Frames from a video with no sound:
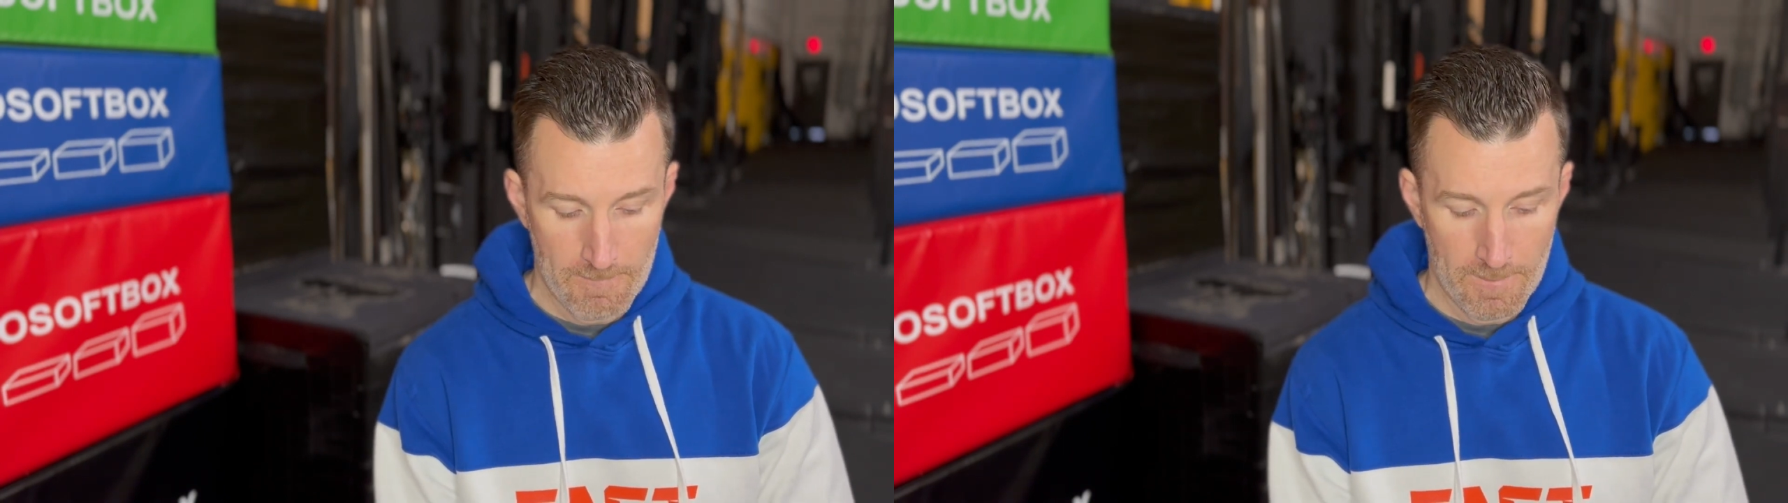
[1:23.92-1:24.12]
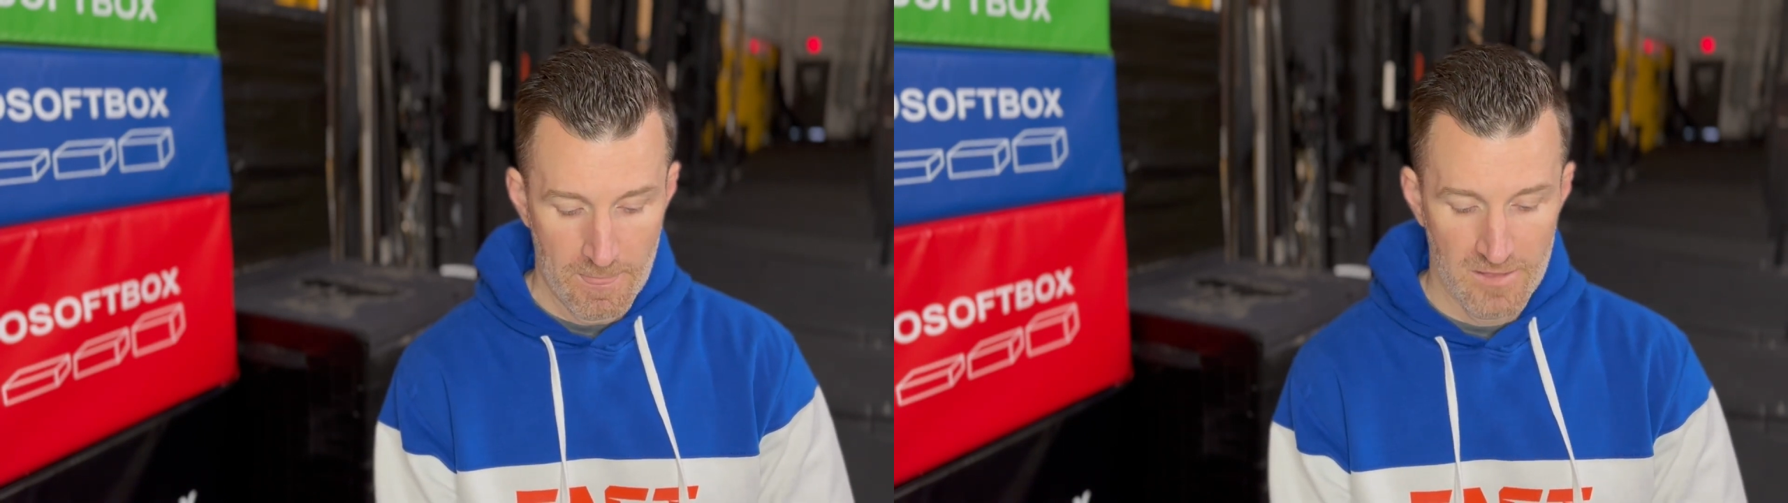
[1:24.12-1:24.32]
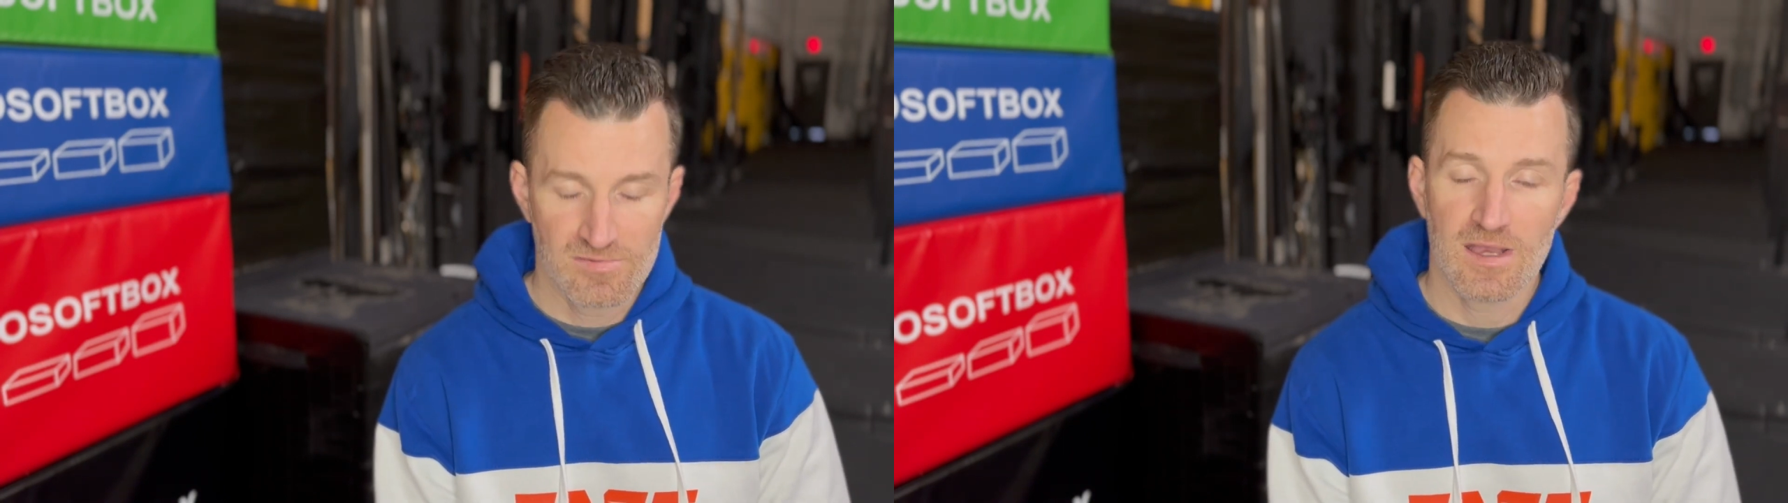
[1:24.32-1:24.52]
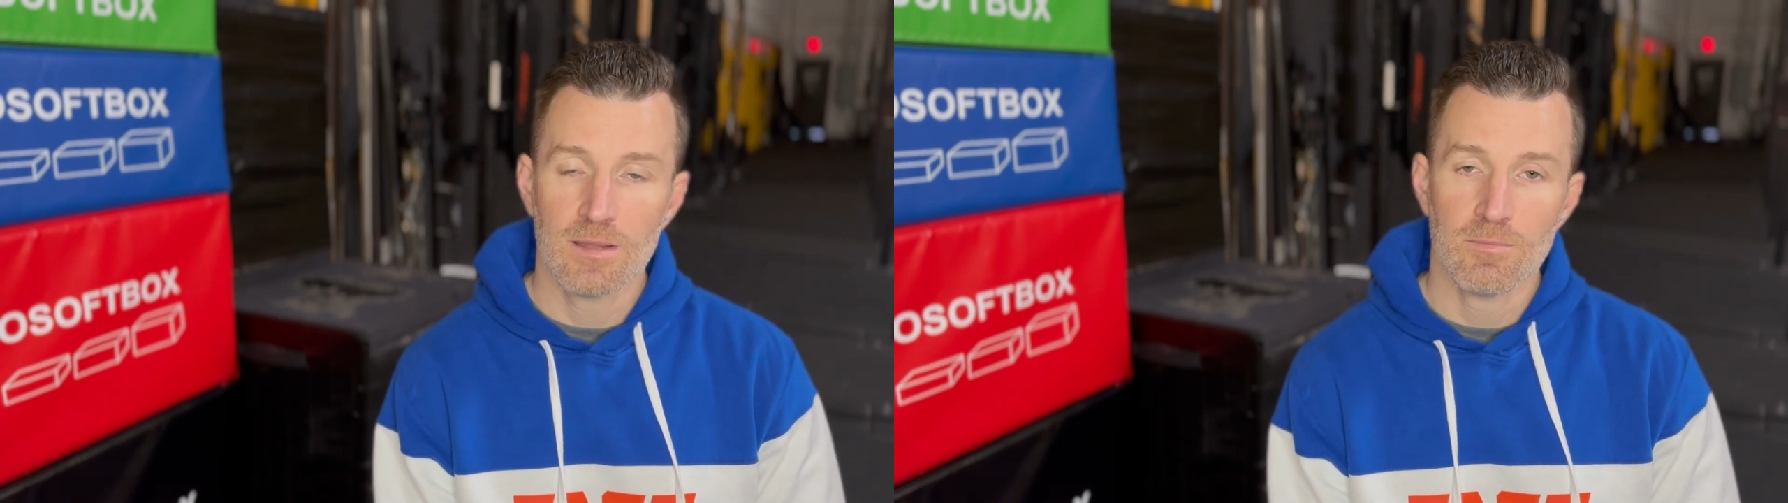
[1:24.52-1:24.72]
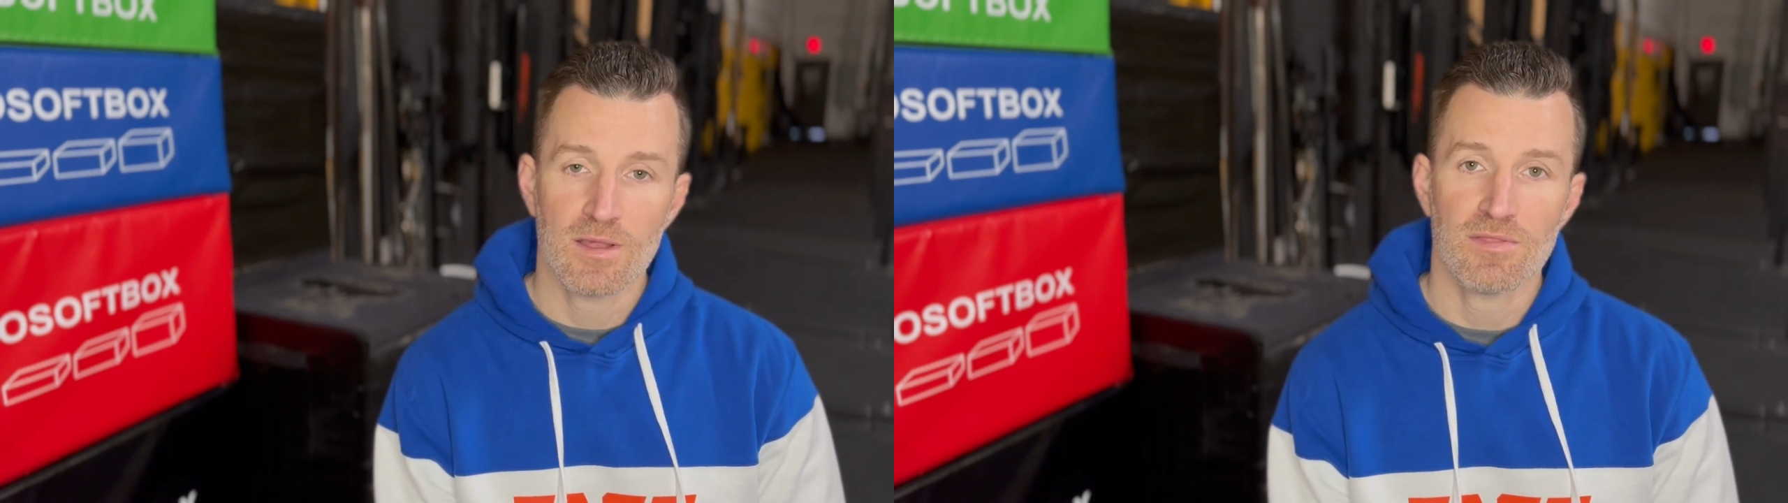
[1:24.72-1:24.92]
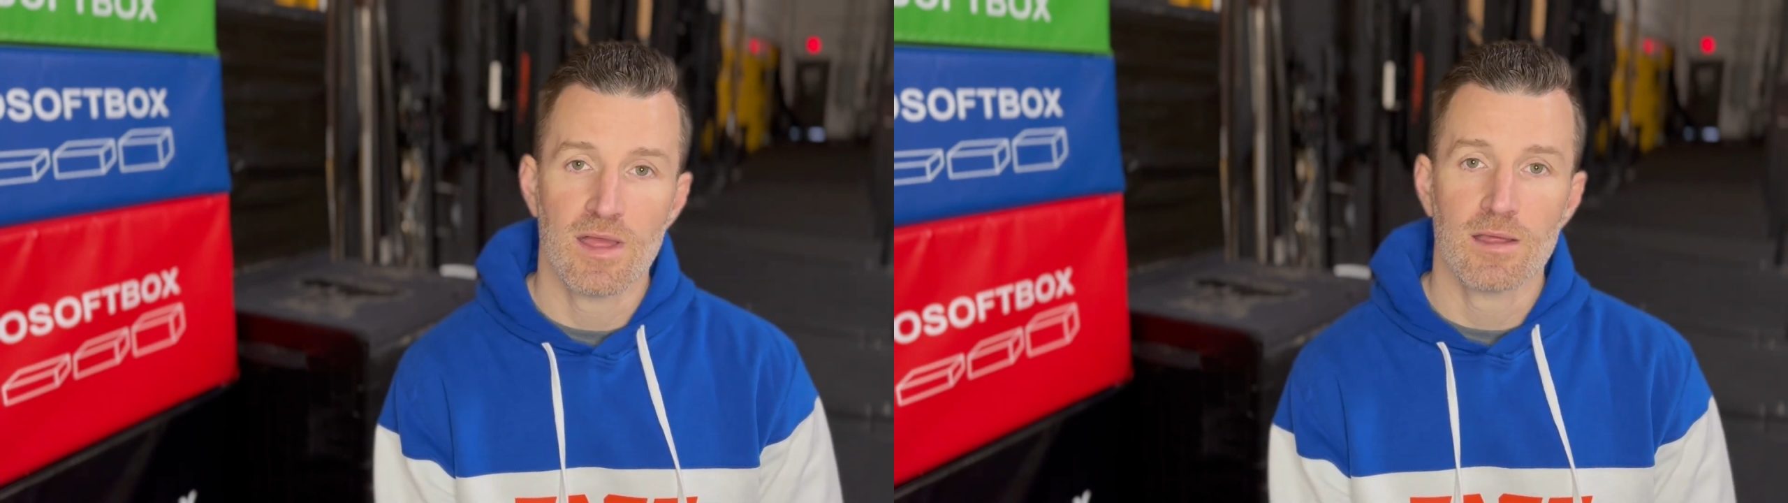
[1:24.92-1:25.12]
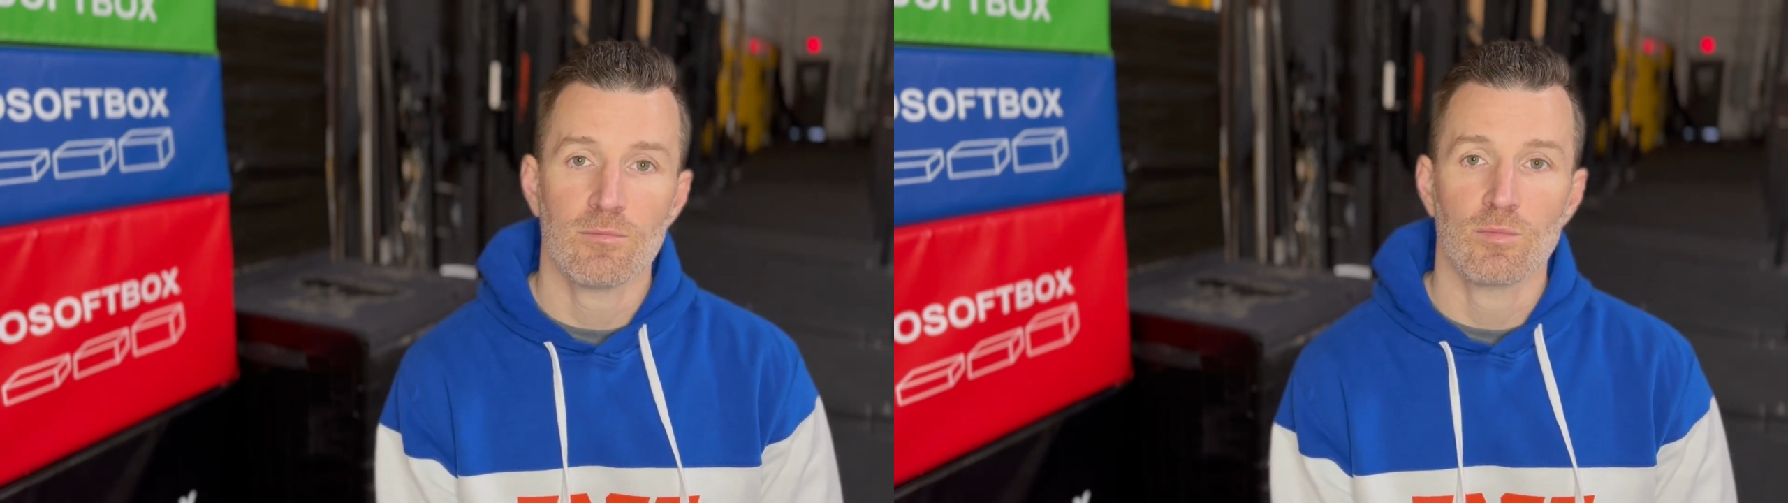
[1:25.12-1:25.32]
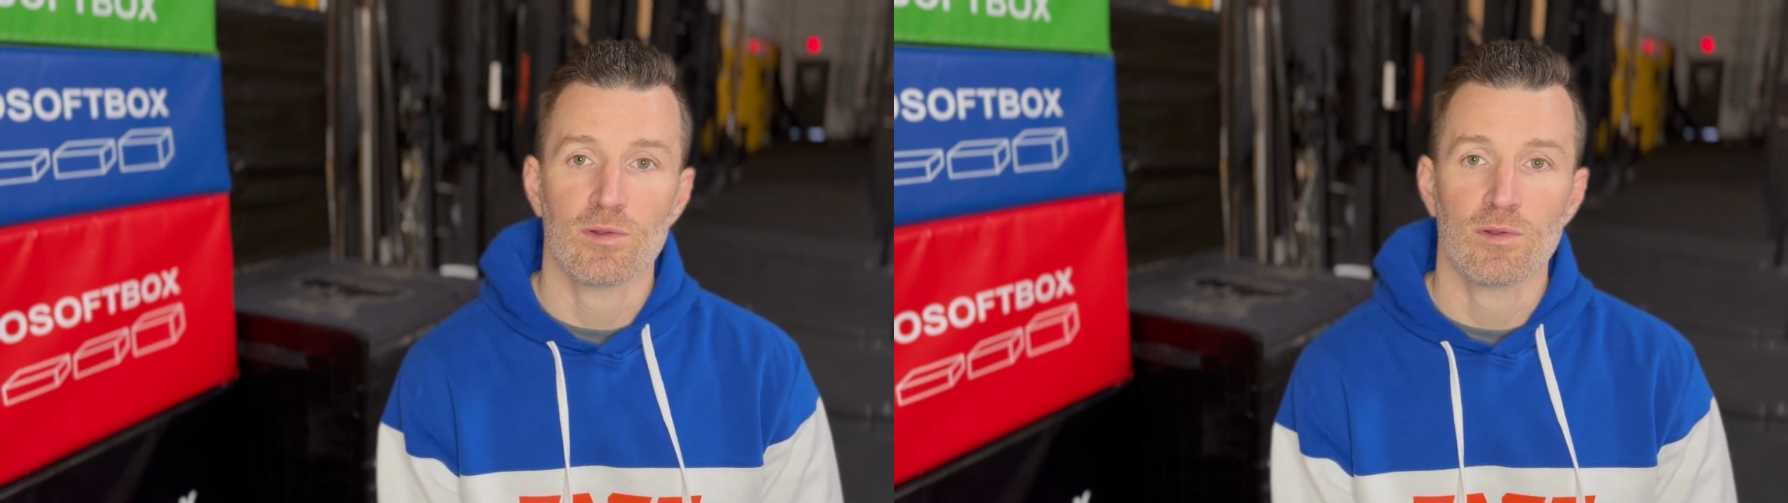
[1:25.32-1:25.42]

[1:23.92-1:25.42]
The second big thing we're